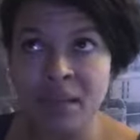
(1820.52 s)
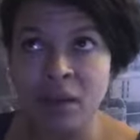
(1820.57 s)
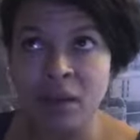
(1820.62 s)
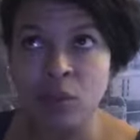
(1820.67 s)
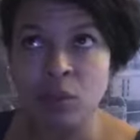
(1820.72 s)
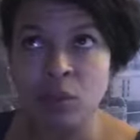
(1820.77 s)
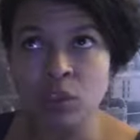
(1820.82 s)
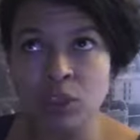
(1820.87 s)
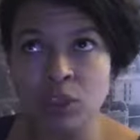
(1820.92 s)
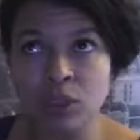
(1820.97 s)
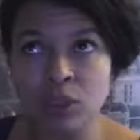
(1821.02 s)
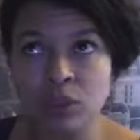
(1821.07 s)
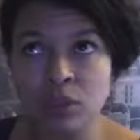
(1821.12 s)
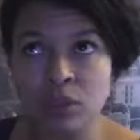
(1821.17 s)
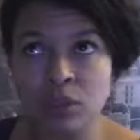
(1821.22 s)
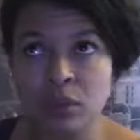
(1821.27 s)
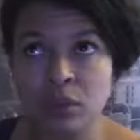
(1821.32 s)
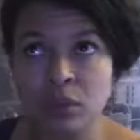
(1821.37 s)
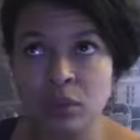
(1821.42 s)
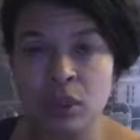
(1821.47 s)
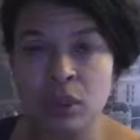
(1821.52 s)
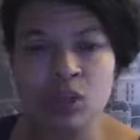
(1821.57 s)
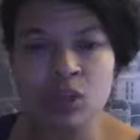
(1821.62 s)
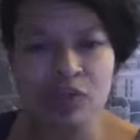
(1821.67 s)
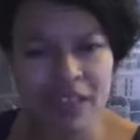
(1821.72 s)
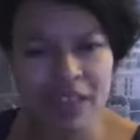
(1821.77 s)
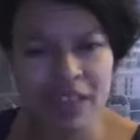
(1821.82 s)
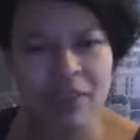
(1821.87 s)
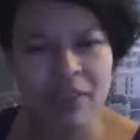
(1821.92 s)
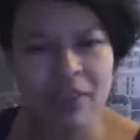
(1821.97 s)
Would you
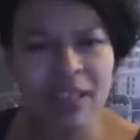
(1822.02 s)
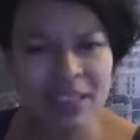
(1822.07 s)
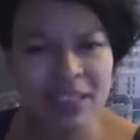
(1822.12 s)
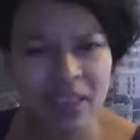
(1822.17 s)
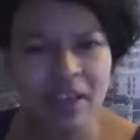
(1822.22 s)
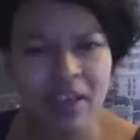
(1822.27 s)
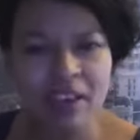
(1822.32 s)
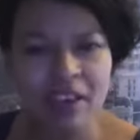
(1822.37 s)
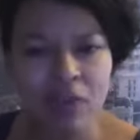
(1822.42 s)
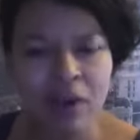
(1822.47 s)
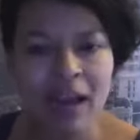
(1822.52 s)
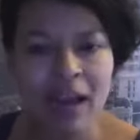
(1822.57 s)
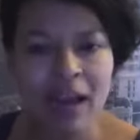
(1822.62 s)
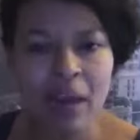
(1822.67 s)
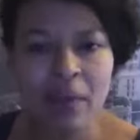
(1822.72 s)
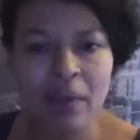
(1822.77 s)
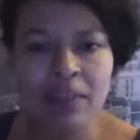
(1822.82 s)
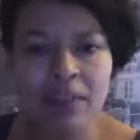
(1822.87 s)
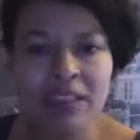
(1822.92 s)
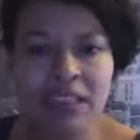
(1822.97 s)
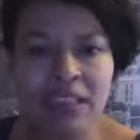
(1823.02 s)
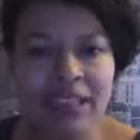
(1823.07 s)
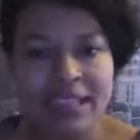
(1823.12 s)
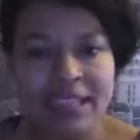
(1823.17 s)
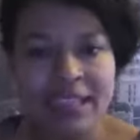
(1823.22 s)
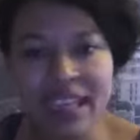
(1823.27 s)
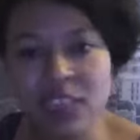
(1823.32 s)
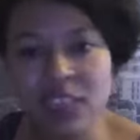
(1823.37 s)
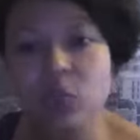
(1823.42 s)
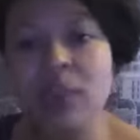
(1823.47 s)
agree that that's kind of what happens? It's like,
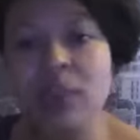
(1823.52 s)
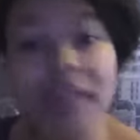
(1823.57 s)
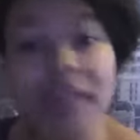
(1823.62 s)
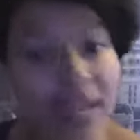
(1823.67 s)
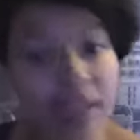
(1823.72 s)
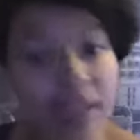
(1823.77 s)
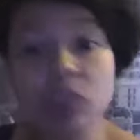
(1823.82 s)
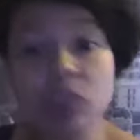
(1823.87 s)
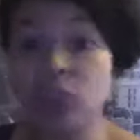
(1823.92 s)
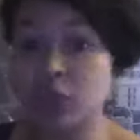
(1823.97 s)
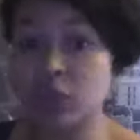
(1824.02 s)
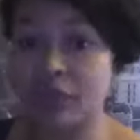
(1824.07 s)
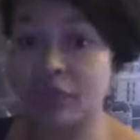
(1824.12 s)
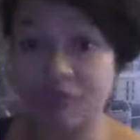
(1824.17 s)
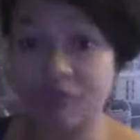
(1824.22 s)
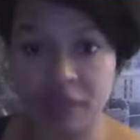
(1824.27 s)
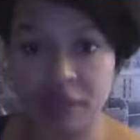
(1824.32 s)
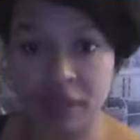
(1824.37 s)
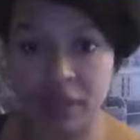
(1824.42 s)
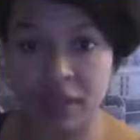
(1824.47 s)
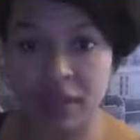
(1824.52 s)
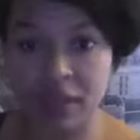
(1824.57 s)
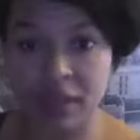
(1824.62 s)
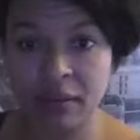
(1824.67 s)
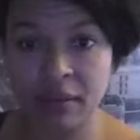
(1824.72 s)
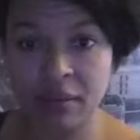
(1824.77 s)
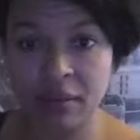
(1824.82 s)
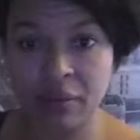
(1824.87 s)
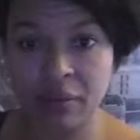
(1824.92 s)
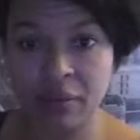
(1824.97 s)
yes, we can enjoy
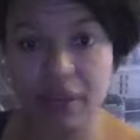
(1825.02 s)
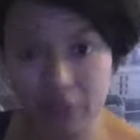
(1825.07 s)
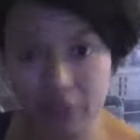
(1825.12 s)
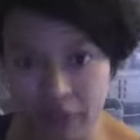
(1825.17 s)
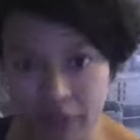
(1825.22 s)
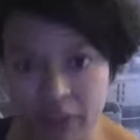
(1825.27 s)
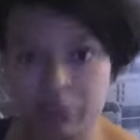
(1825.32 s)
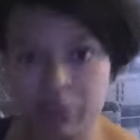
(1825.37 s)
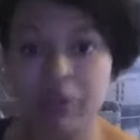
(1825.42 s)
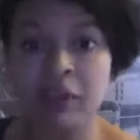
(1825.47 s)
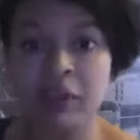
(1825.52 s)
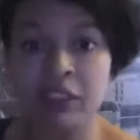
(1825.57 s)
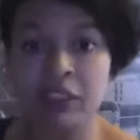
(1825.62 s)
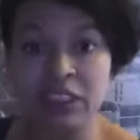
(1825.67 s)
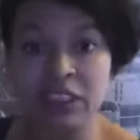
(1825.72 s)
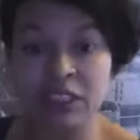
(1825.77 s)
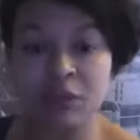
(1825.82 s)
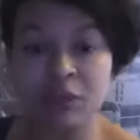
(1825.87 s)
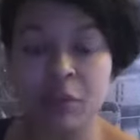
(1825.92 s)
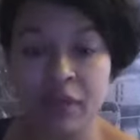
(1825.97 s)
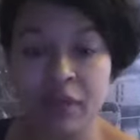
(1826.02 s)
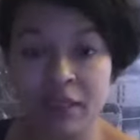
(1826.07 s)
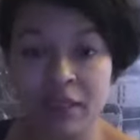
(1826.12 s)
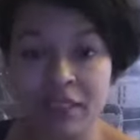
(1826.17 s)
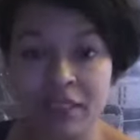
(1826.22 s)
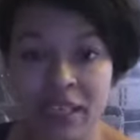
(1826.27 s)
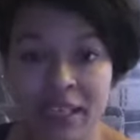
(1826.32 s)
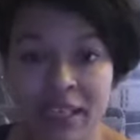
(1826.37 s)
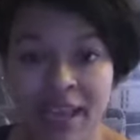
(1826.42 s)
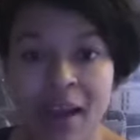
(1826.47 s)
everything because our experiences is from the
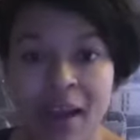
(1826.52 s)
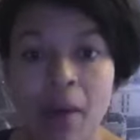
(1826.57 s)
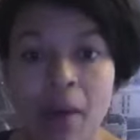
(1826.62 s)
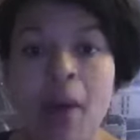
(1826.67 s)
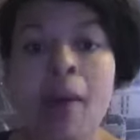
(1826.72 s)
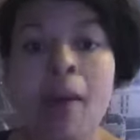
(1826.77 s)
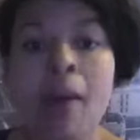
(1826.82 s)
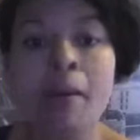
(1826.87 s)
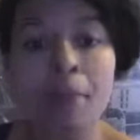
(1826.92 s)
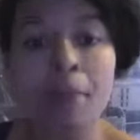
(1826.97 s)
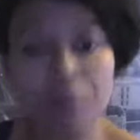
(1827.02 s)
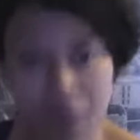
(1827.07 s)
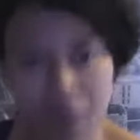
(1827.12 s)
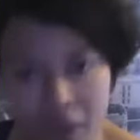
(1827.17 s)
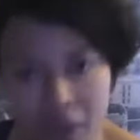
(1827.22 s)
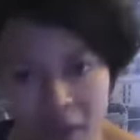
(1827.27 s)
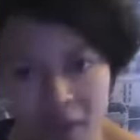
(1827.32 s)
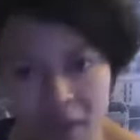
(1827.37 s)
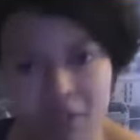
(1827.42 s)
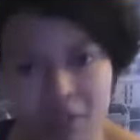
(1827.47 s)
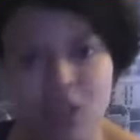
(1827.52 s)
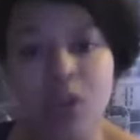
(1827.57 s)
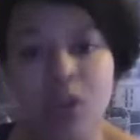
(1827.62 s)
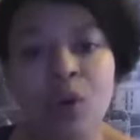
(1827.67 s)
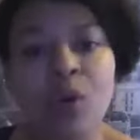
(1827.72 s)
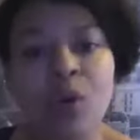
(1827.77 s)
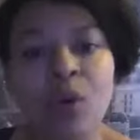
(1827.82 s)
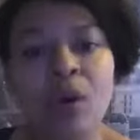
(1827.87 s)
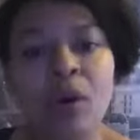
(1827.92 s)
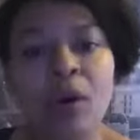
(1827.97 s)
inside out, but
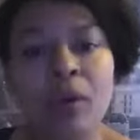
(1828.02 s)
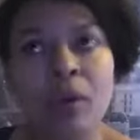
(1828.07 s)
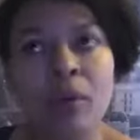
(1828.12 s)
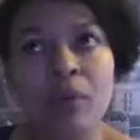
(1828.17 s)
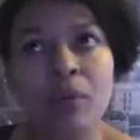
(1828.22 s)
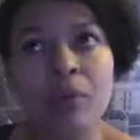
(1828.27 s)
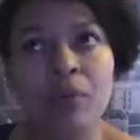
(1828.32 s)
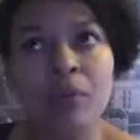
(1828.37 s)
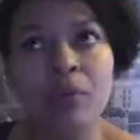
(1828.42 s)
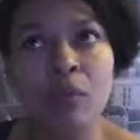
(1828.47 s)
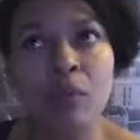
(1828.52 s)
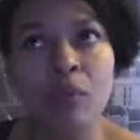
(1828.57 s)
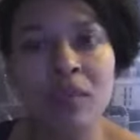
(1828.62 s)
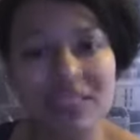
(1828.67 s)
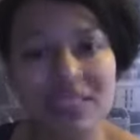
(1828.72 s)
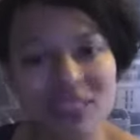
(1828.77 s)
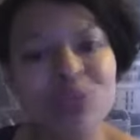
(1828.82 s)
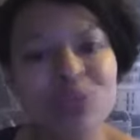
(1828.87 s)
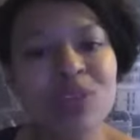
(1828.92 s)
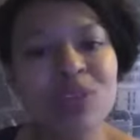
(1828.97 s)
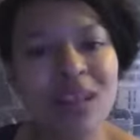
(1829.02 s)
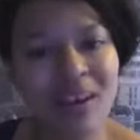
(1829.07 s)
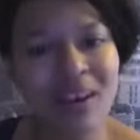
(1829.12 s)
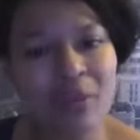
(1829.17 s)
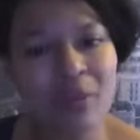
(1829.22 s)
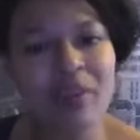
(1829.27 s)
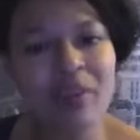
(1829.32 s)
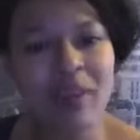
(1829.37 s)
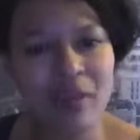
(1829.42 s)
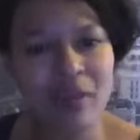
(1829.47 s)

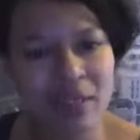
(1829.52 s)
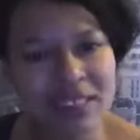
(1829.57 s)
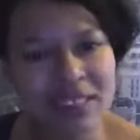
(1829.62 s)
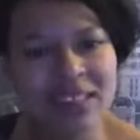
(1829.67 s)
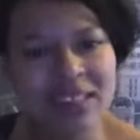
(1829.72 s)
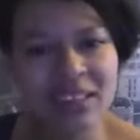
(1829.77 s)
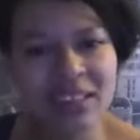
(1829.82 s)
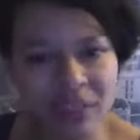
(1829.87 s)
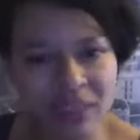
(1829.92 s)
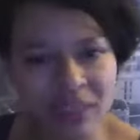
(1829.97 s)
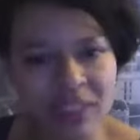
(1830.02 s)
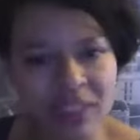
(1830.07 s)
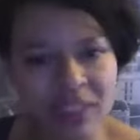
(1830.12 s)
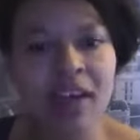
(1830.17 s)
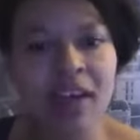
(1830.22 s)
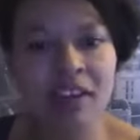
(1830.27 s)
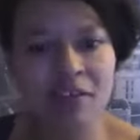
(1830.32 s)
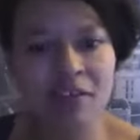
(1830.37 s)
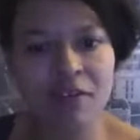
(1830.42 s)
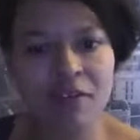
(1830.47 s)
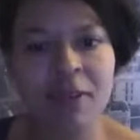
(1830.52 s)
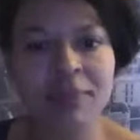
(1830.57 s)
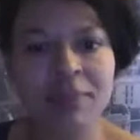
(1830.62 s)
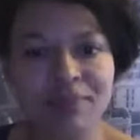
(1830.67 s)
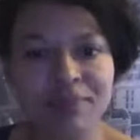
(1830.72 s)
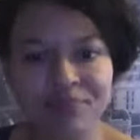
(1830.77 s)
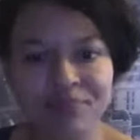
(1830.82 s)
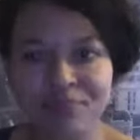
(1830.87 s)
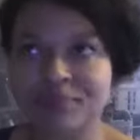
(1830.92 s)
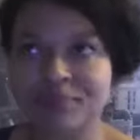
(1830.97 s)
there is still this kind of
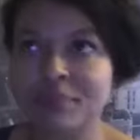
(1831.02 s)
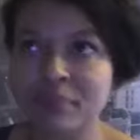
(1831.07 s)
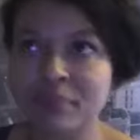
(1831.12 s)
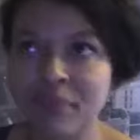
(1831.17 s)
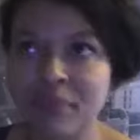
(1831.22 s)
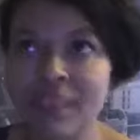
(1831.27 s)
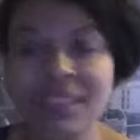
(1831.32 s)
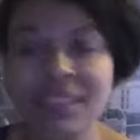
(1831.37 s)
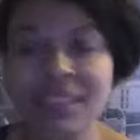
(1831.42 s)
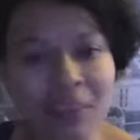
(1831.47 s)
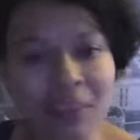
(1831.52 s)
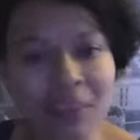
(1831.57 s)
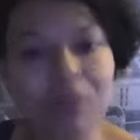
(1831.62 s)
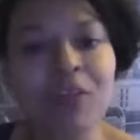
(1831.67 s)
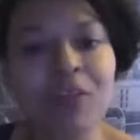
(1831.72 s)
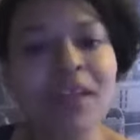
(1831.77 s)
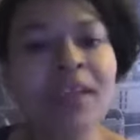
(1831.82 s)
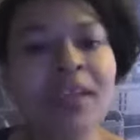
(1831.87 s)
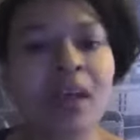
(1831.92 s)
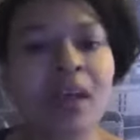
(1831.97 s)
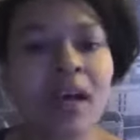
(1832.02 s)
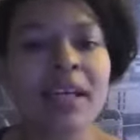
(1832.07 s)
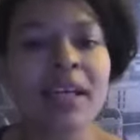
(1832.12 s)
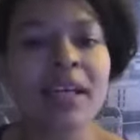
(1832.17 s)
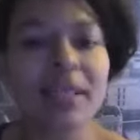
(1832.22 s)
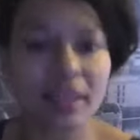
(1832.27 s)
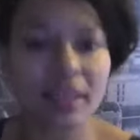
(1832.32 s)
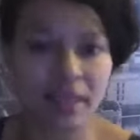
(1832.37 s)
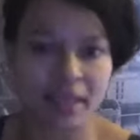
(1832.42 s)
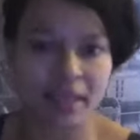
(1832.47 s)
something
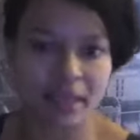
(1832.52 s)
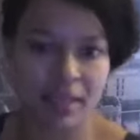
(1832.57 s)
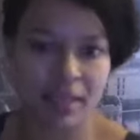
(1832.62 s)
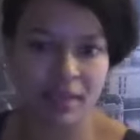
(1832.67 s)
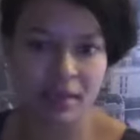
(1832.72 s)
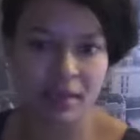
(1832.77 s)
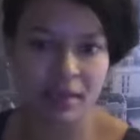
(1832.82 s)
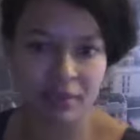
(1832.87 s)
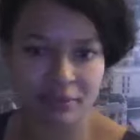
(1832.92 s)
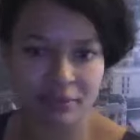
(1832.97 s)
guiding us.